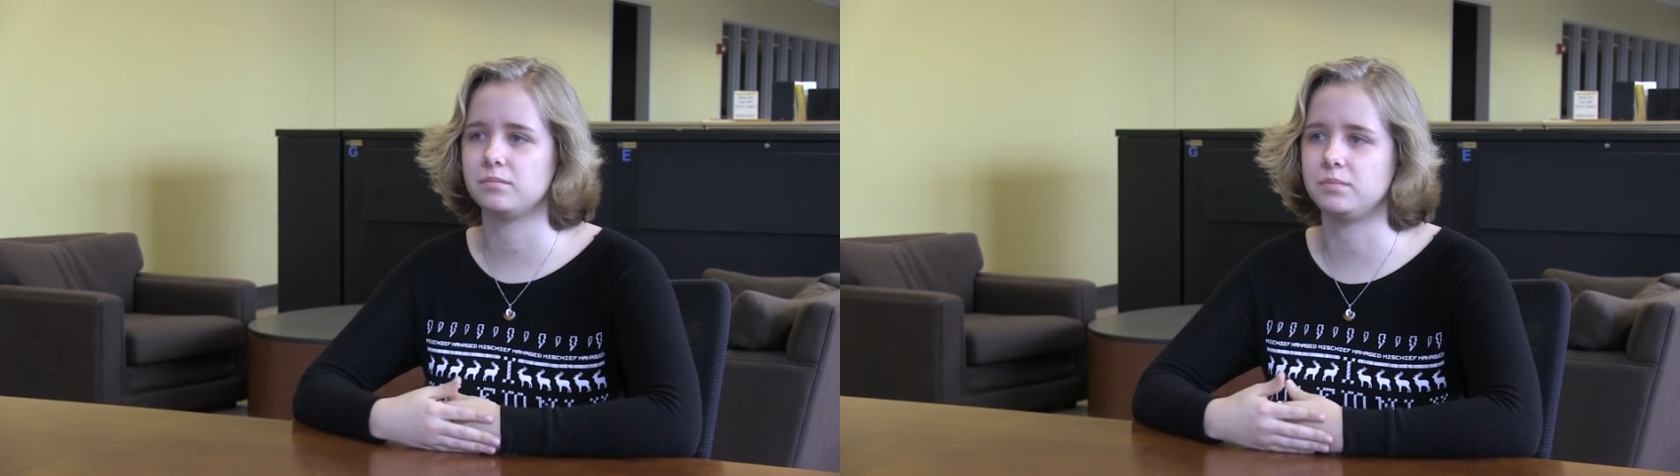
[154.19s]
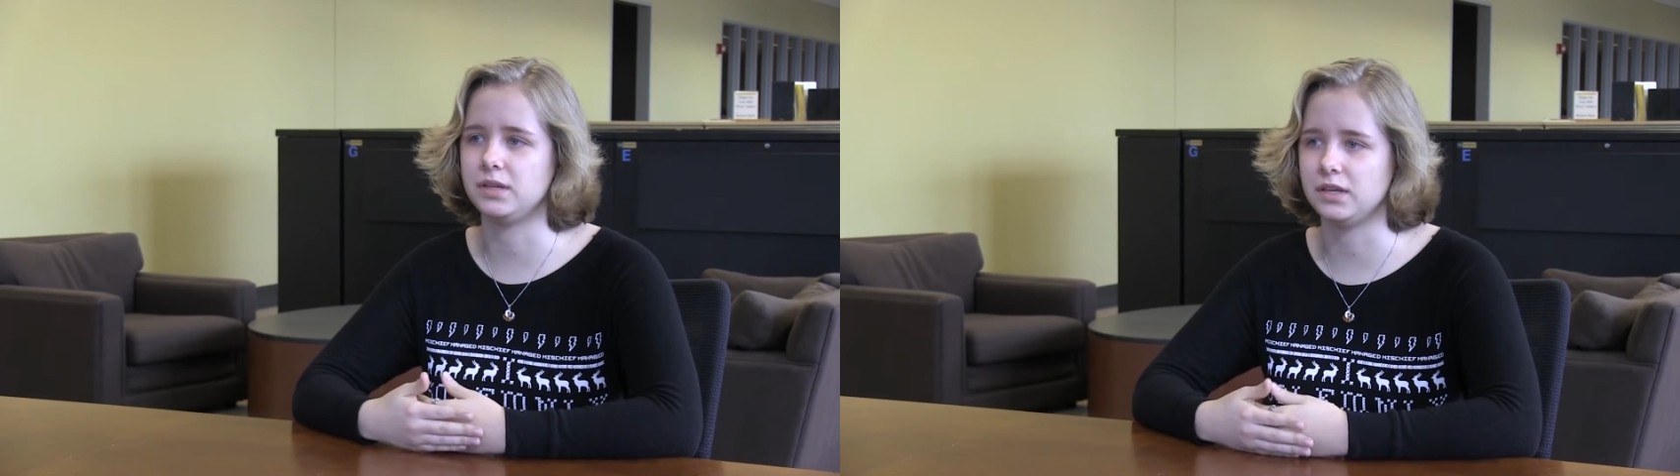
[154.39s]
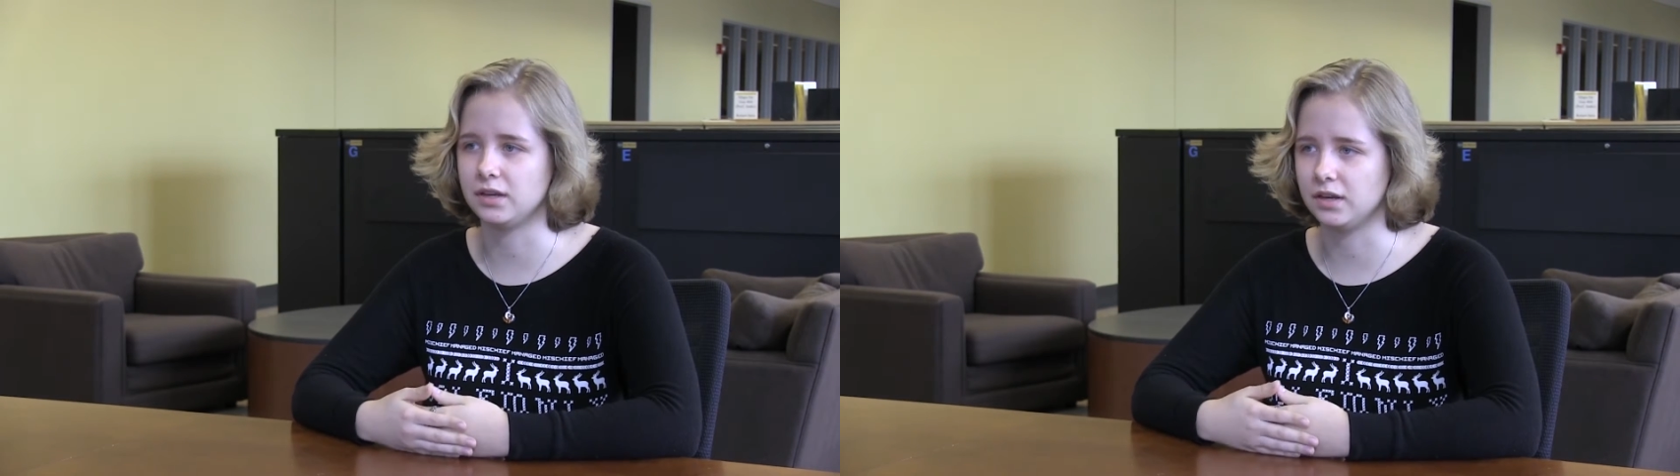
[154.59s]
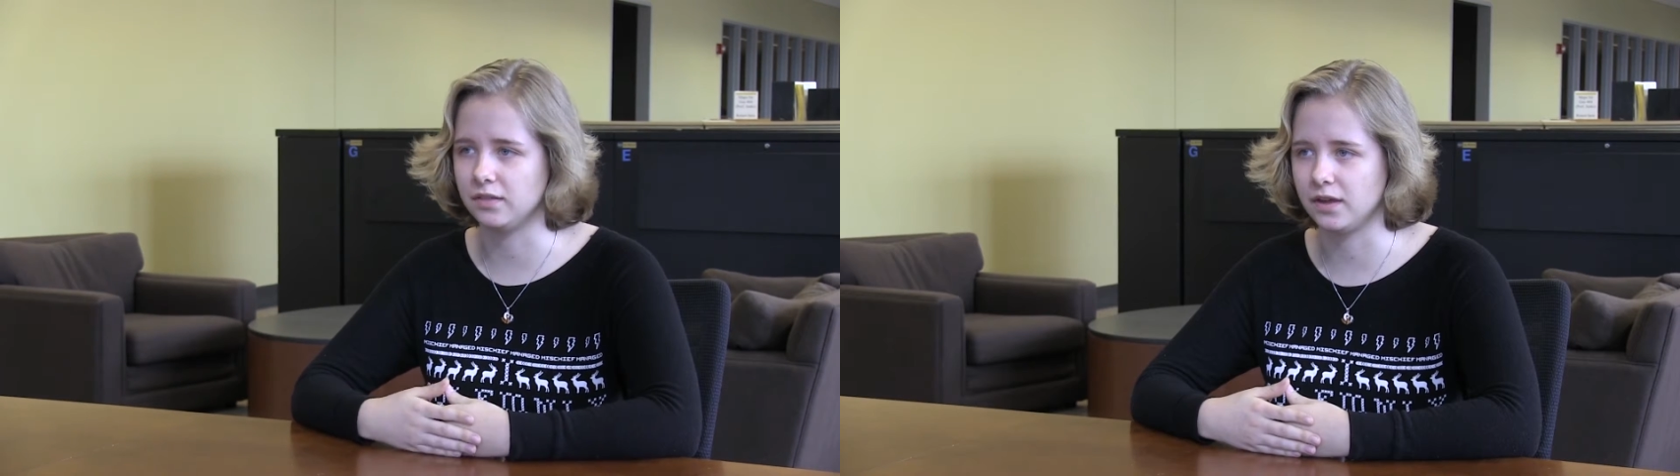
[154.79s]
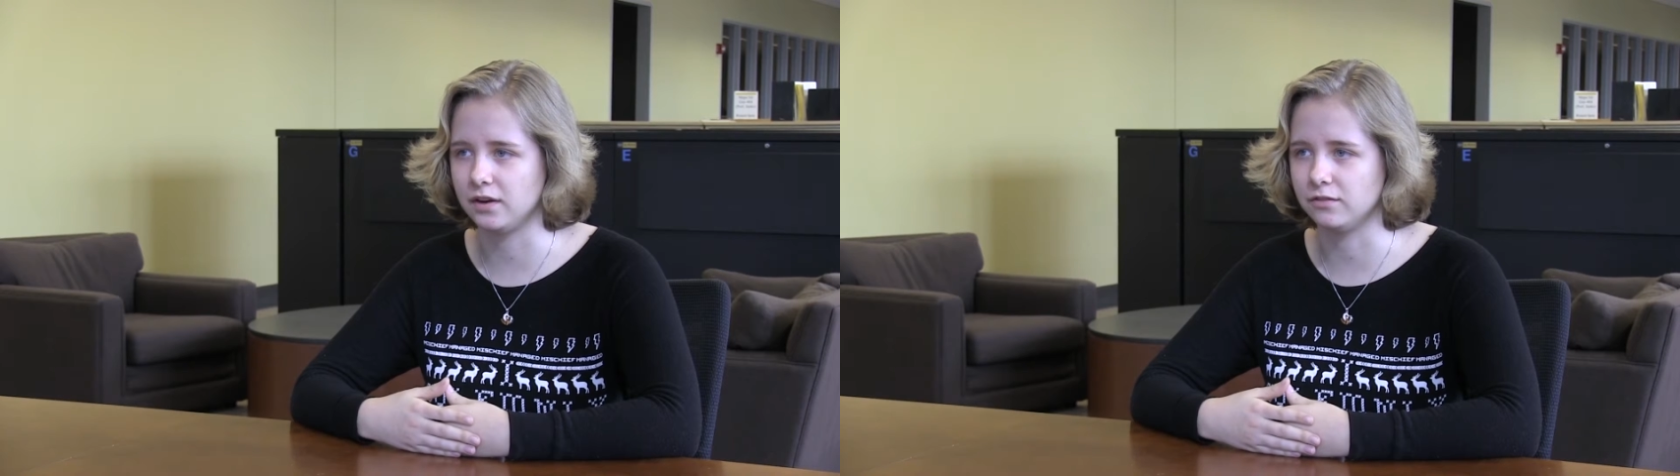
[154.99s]
being
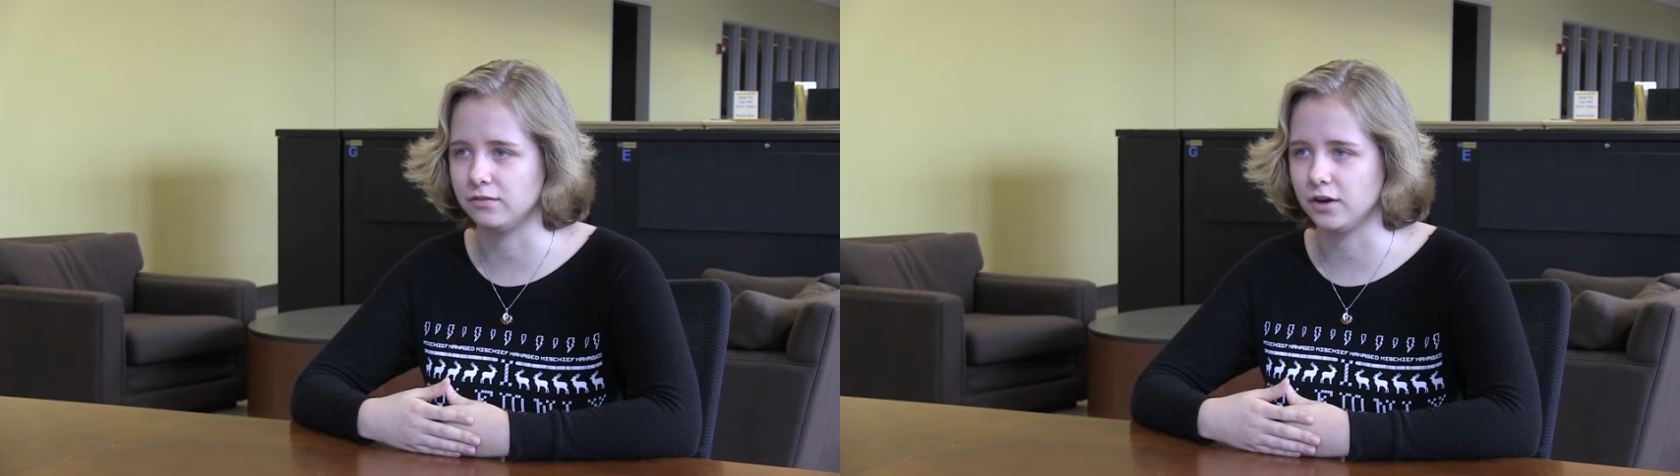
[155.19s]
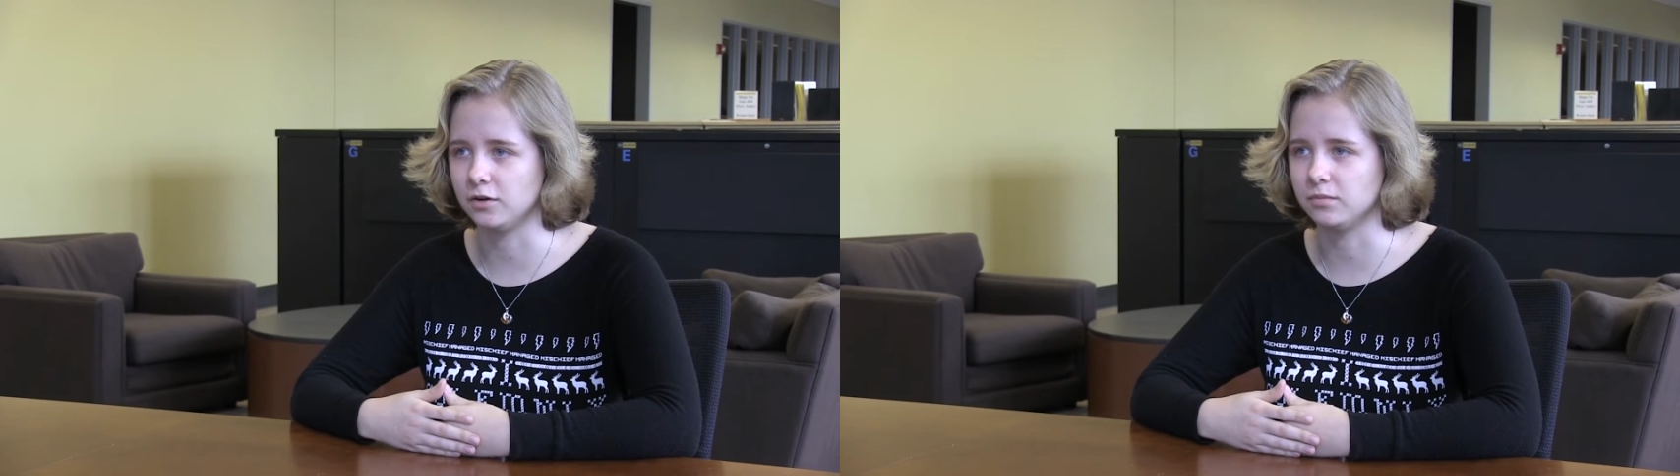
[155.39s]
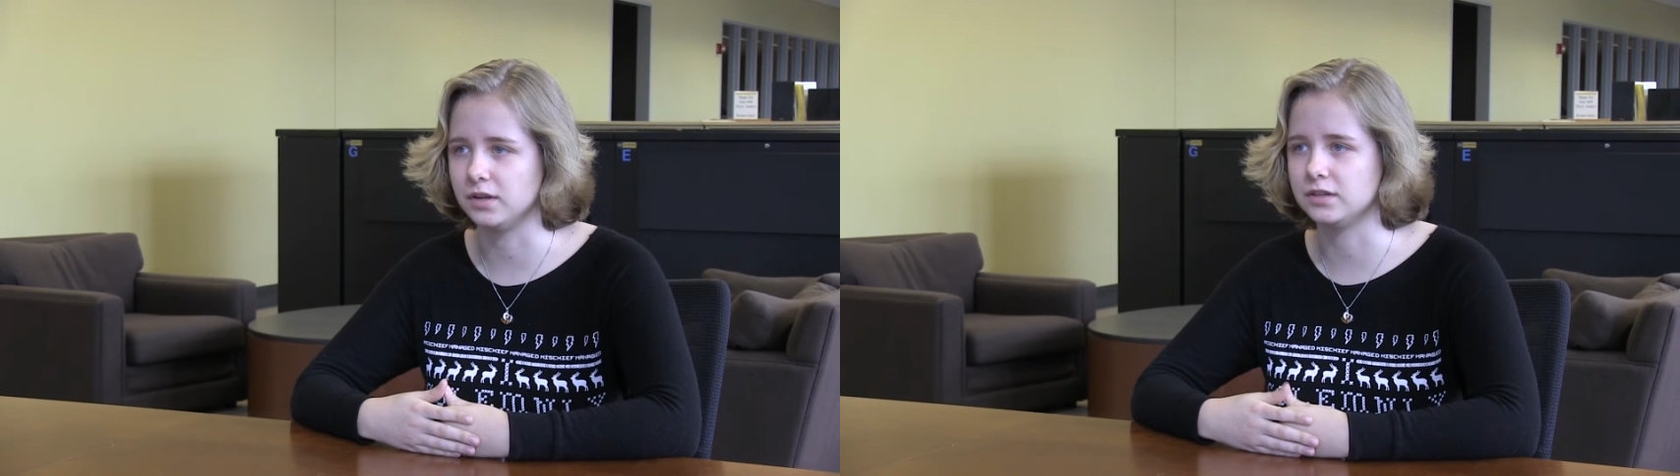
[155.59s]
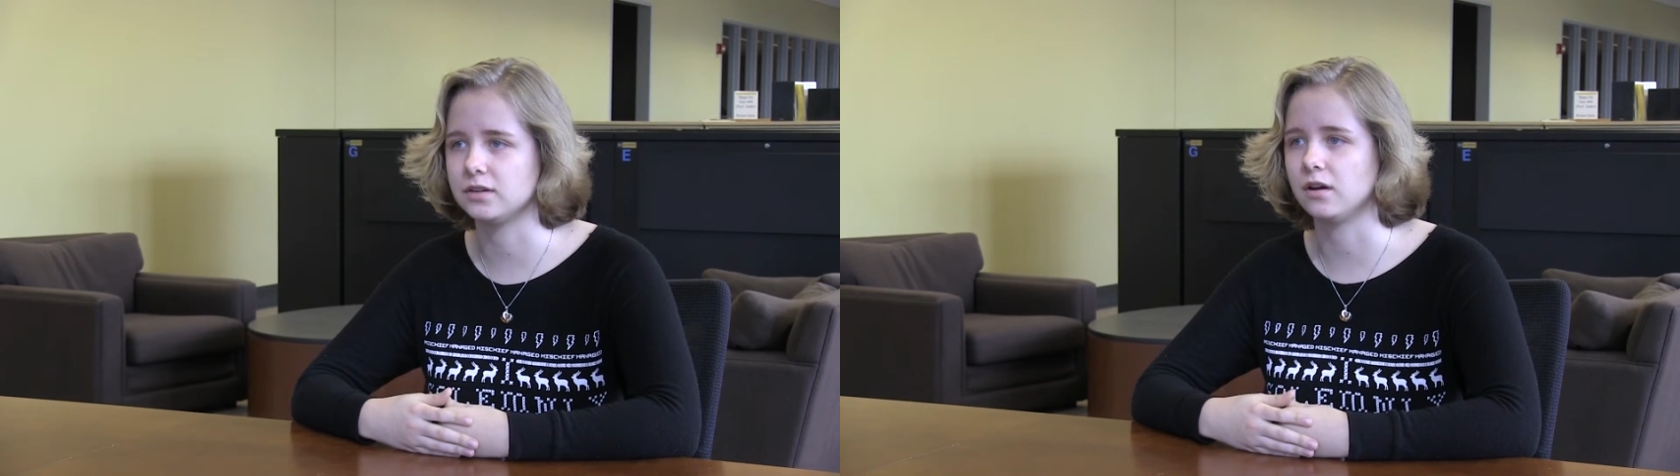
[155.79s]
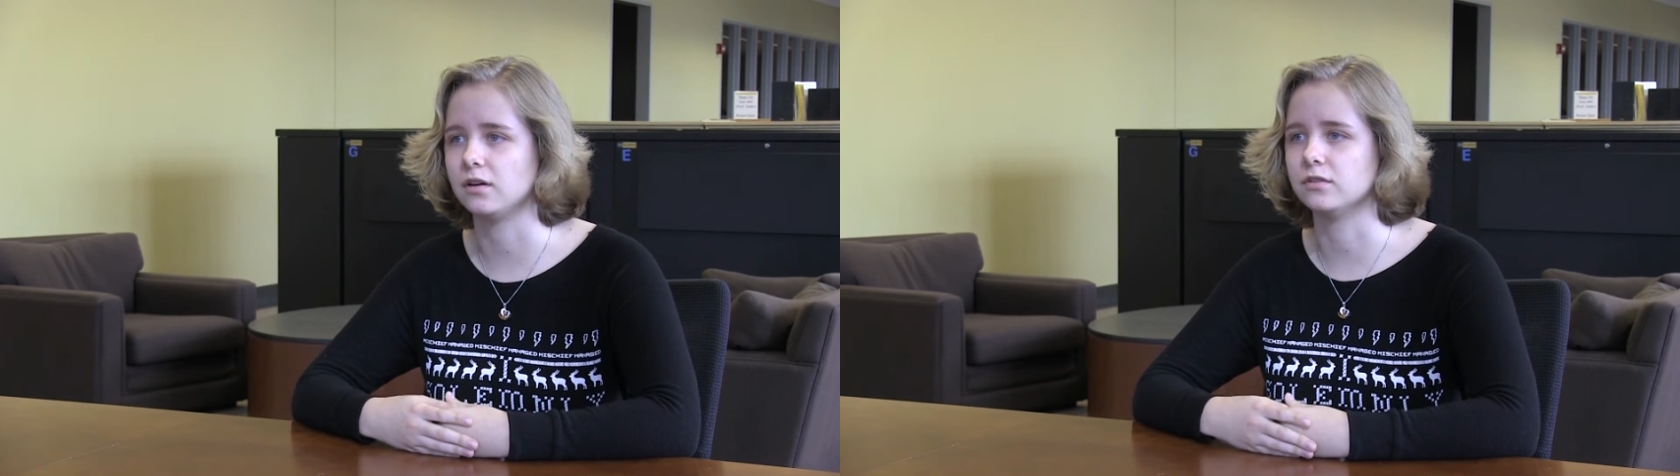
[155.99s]
in that environment
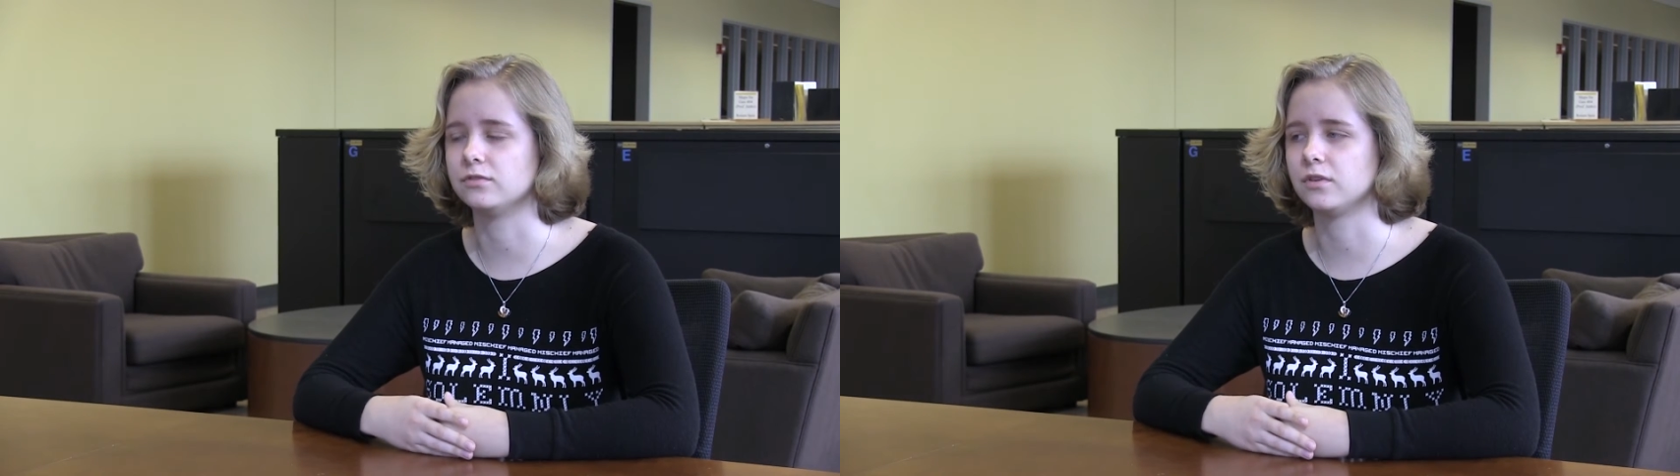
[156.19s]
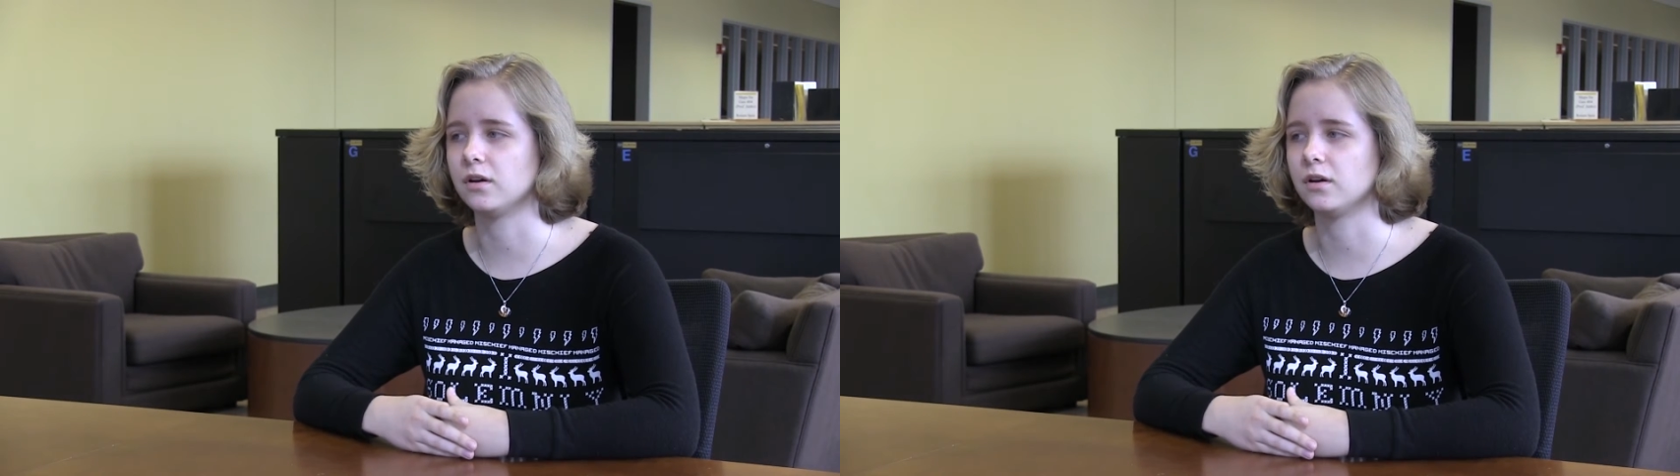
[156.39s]
of